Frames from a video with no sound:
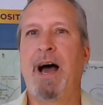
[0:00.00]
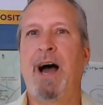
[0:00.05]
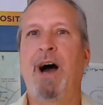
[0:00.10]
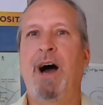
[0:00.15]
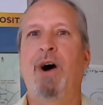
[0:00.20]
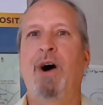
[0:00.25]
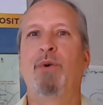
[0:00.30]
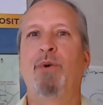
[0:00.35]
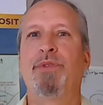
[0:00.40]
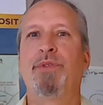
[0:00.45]

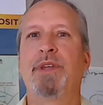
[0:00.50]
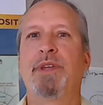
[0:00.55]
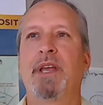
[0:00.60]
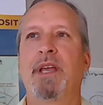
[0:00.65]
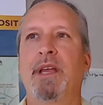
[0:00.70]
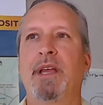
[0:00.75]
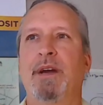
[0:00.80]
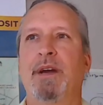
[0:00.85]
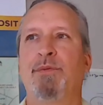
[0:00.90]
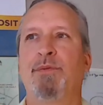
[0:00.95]
how
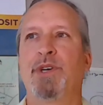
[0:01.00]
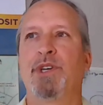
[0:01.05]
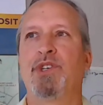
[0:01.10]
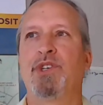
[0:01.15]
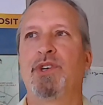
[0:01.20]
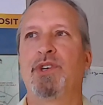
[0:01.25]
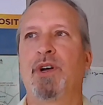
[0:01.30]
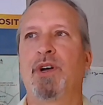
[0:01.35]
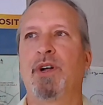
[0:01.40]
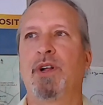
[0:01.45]
the
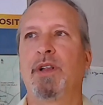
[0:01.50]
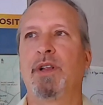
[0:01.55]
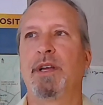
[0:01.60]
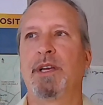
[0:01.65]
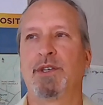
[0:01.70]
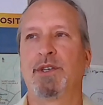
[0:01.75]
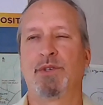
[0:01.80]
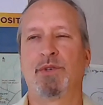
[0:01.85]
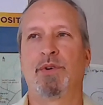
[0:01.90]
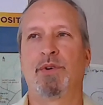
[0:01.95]
original
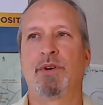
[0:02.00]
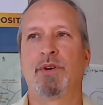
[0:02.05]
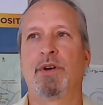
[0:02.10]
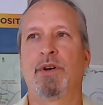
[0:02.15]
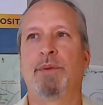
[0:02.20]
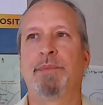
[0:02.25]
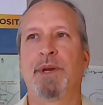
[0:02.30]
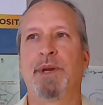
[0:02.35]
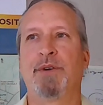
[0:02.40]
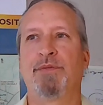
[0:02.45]

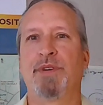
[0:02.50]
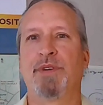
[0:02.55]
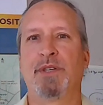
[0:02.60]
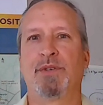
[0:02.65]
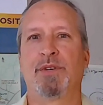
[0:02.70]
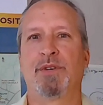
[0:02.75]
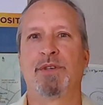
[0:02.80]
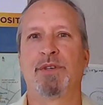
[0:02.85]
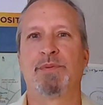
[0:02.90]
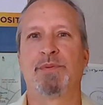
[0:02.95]
historical mineral
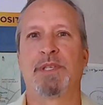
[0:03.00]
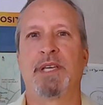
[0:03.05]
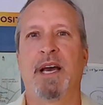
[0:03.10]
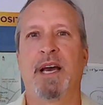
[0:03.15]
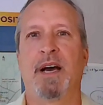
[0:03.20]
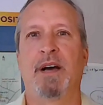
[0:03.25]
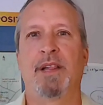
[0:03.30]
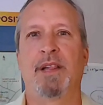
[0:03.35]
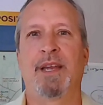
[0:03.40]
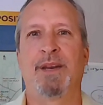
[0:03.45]
resource was
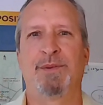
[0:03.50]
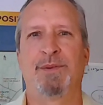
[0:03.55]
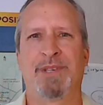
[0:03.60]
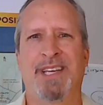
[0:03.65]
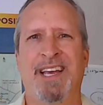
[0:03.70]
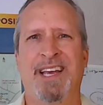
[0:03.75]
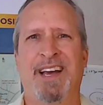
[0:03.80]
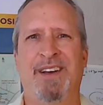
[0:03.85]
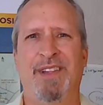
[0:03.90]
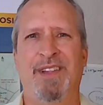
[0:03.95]
calculated. It was
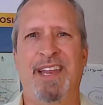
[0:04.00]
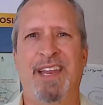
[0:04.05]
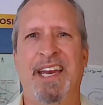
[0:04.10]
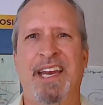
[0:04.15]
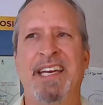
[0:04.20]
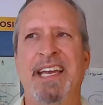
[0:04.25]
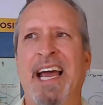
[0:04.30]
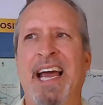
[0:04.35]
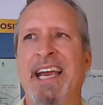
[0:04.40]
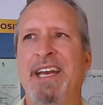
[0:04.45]
calculated
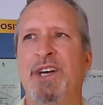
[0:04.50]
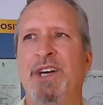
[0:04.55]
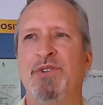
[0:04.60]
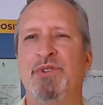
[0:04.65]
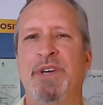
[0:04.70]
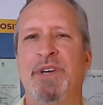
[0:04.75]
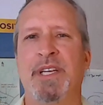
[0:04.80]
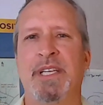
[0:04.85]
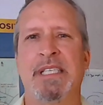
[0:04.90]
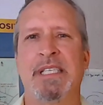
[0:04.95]
at
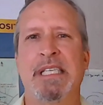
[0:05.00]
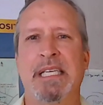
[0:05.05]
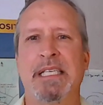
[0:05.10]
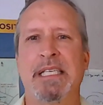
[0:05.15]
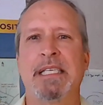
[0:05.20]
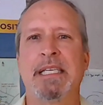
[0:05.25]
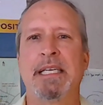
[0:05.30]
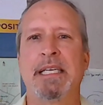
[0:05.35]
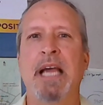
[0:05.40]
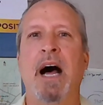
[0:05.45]

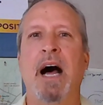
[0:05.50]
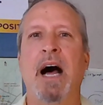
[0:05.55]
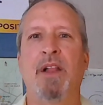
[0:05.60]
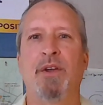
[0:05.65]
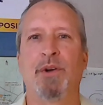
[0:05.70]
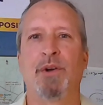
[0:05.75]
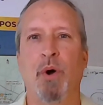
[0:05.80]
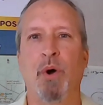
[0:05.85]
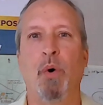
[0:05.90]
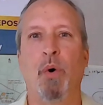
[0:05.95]

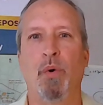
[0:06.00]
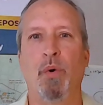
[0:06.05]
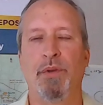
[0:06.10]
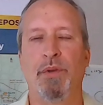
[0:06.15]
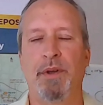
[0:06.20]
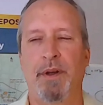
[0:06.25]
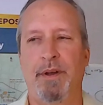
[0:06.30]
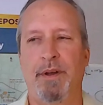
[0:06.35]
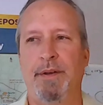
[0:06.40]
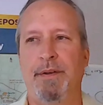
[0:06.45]
$960 gold.
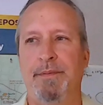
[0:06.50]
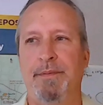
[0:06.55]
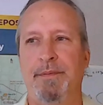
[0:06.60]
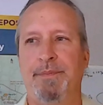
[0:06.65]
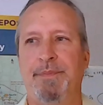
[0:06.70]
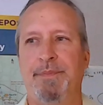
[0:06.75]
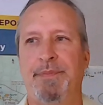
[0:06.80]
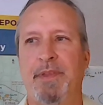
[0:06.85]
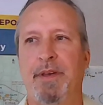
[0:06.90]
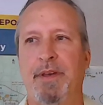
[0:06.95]

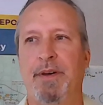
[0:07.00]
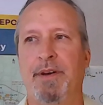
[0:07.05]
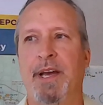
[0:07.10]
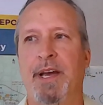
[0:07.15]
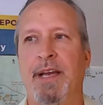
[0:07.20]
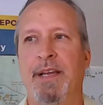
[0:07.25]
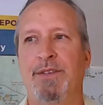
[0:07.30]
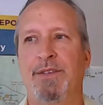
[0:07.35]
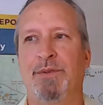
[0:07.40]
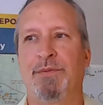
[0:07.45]

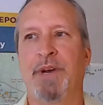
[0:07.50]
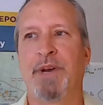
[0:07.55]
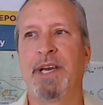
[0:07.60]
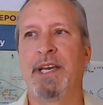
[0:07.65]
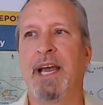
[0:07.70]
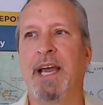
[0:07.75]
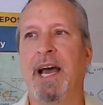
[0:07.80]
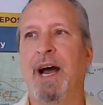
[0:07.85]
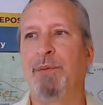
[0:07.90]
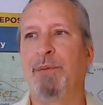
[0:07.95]
Okay, so
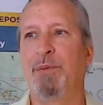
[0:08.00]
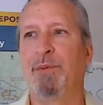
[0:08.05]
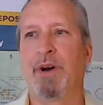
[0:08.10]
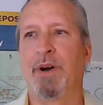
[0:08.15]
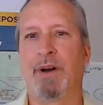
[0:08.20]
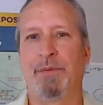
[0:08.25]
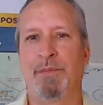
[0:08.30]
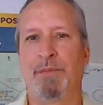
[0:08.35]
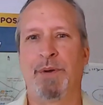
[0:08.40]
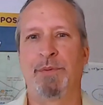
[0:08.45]
right now
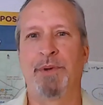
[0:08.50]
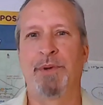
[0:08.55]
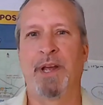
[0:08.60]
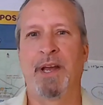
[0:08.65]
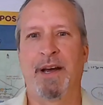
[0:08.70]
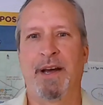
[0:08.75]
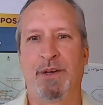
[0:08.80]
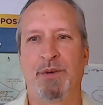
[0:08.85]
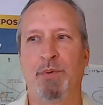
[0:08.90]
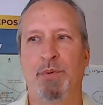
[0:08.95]
we're at, what are
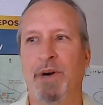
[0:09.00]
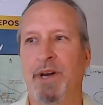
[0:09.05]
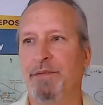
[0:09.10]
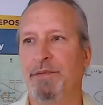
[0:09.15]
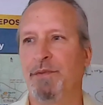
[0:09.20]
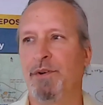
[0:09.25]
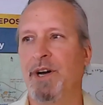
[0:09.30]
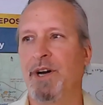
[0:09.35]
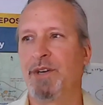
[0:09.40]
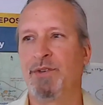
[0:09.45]
we at?
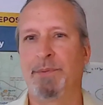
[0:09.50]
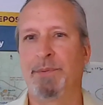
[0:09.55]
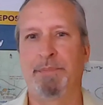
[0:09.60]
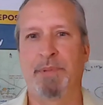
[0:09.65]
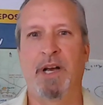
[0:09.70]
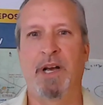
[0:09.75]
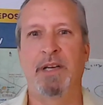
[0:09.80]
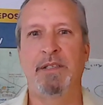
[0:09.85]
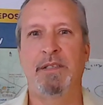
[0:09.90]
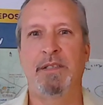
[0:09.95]
2,400
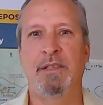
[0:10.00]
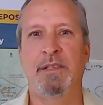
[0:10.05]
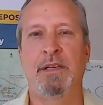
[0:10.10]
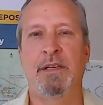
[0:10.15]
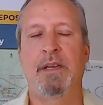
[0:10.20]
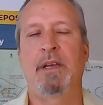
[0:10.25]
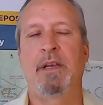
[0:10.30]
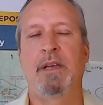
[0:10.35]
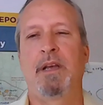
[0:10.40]
plus.